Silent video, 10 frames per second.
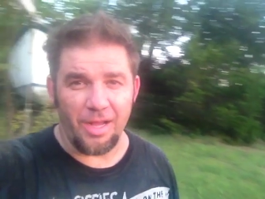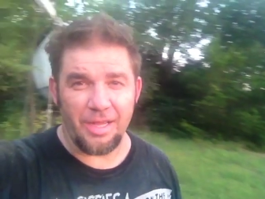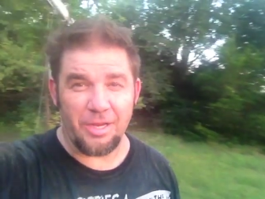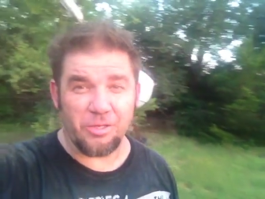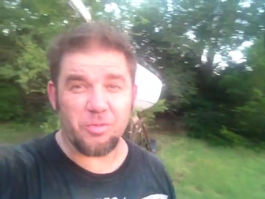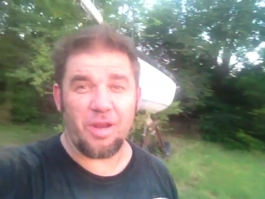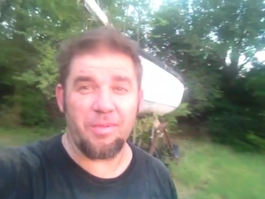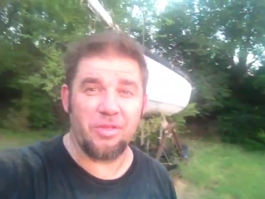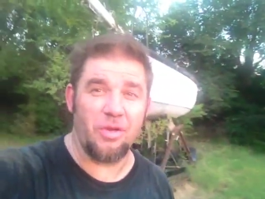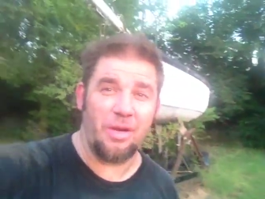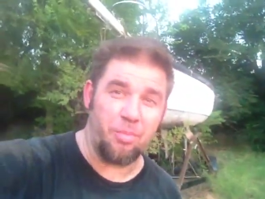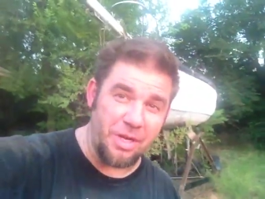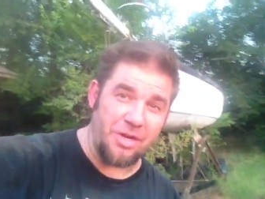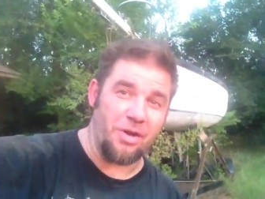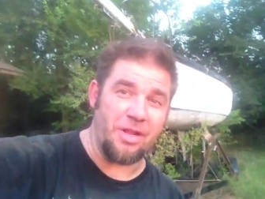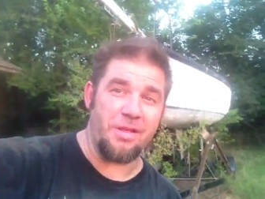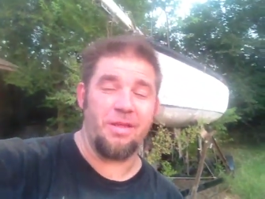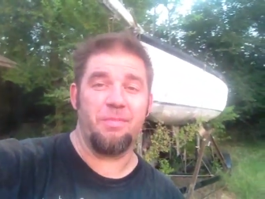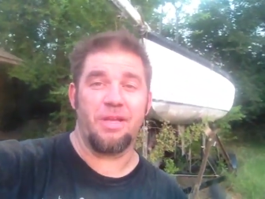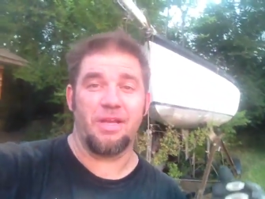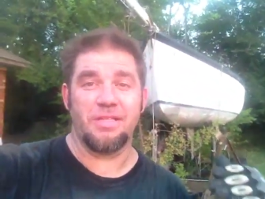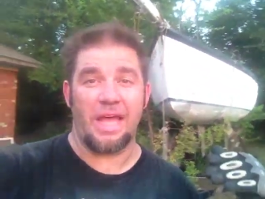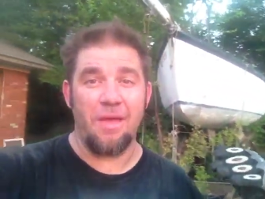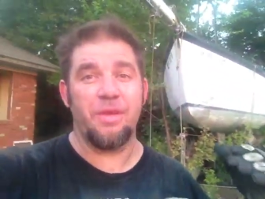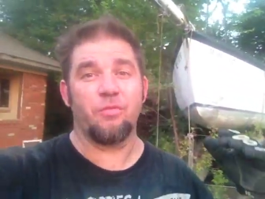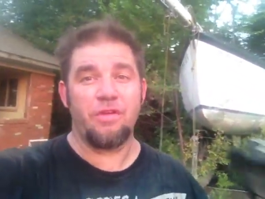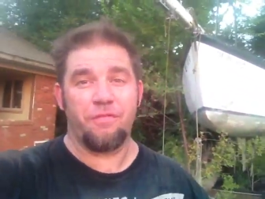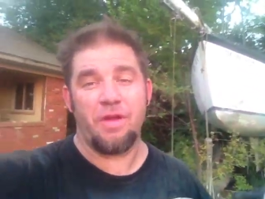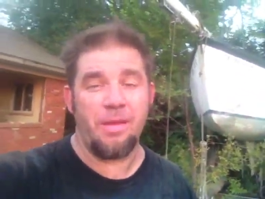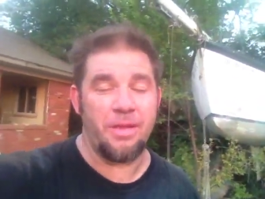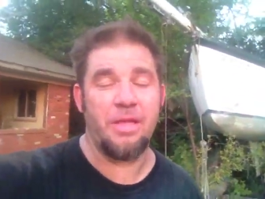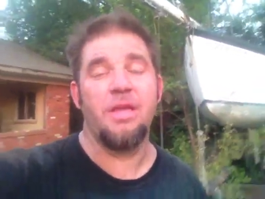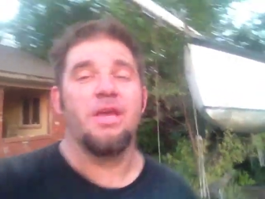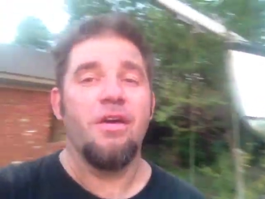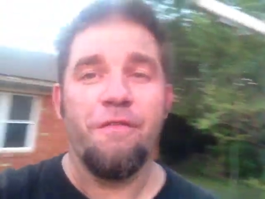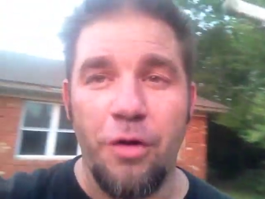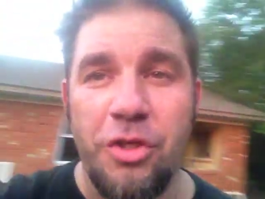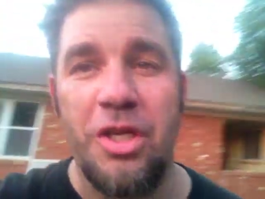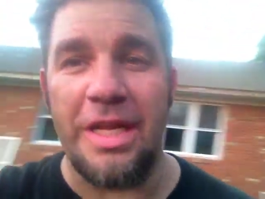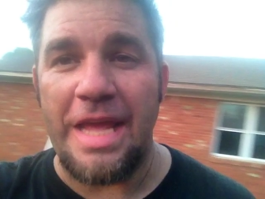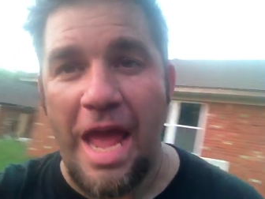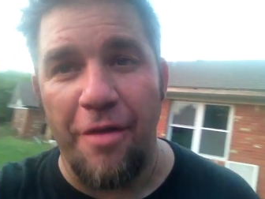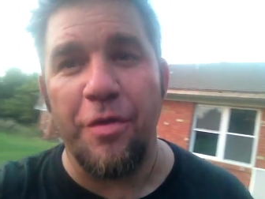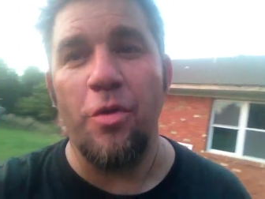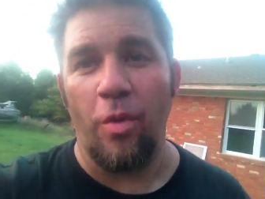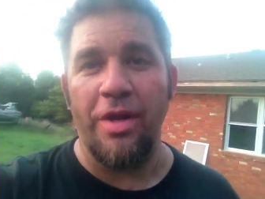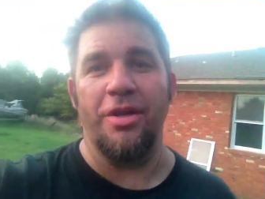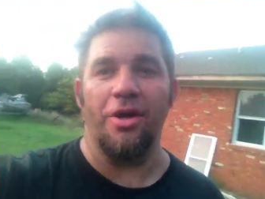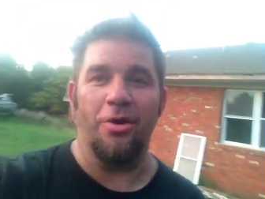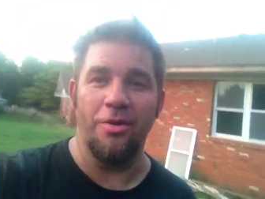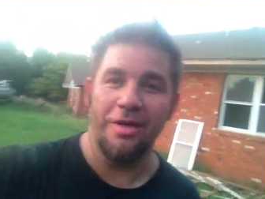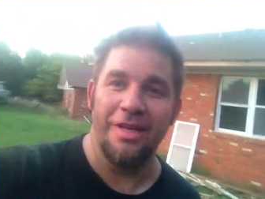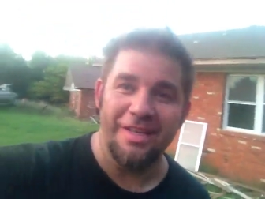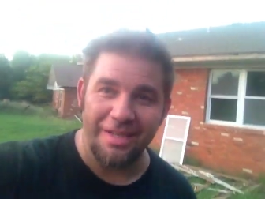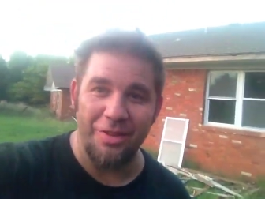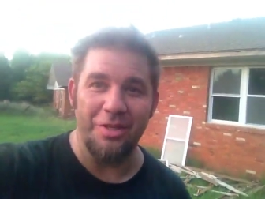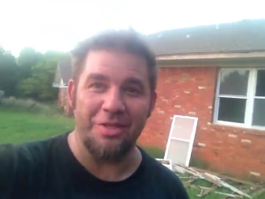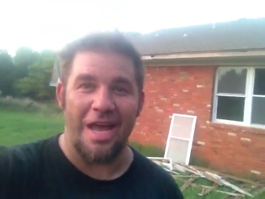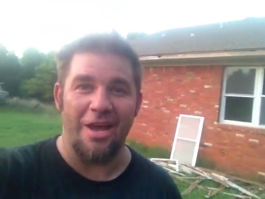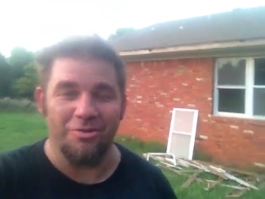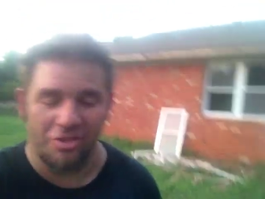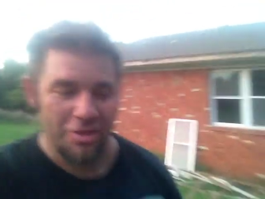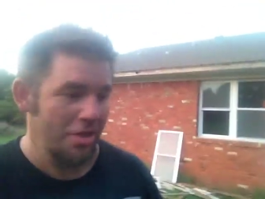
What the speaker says: Here's what I've been doing. I'm pretty dirty because I've been reframing virtually every window in this house.